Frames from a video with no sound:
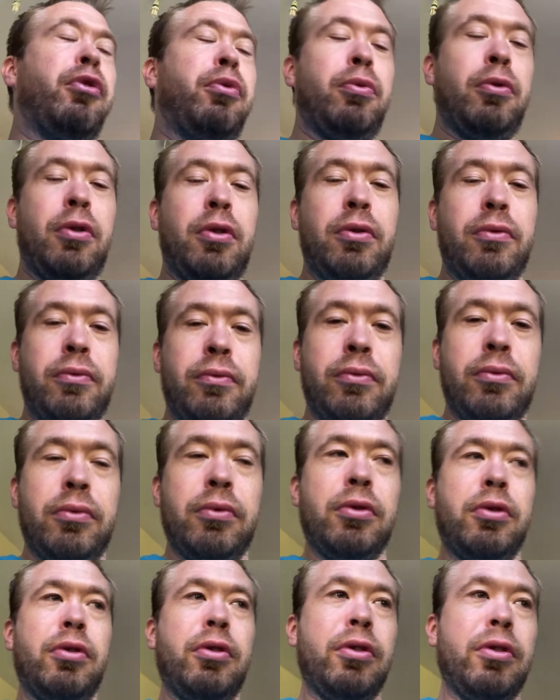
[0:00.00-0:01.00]
wrong.
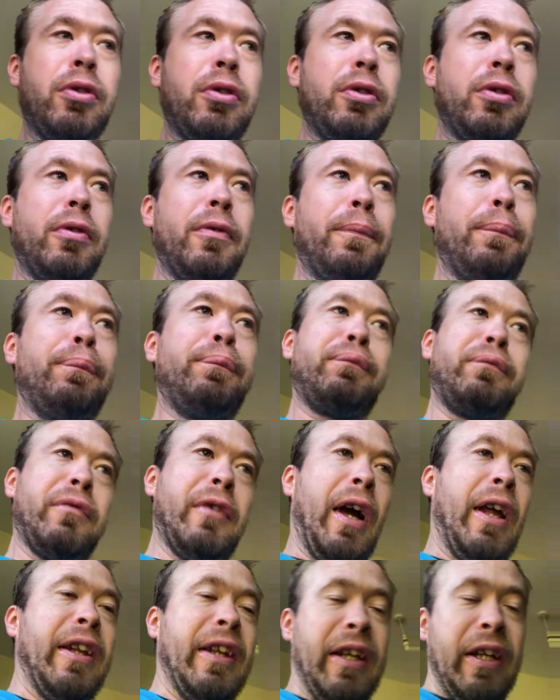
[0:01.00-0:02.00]

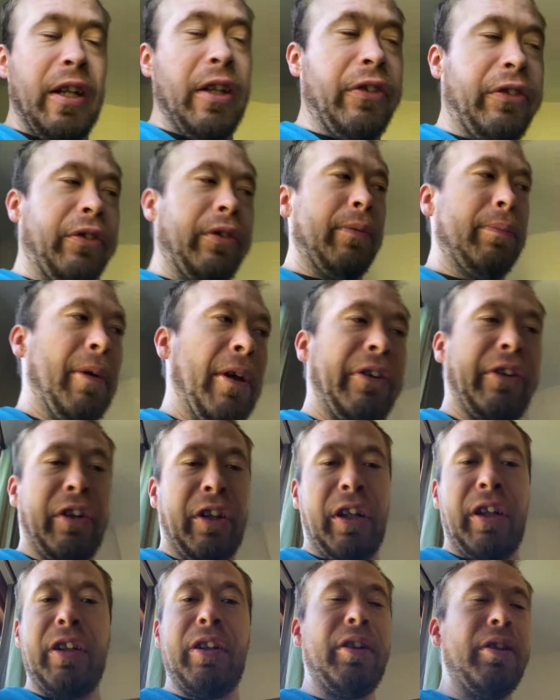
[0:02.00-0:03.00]
And it is,
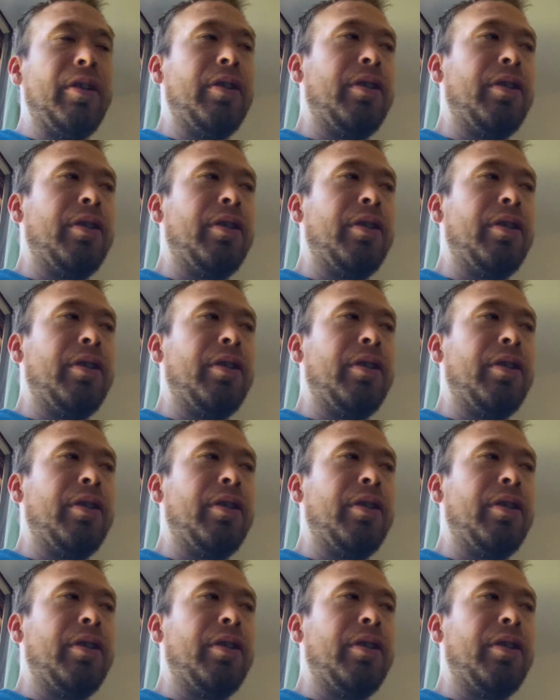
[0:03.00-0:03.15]
basically.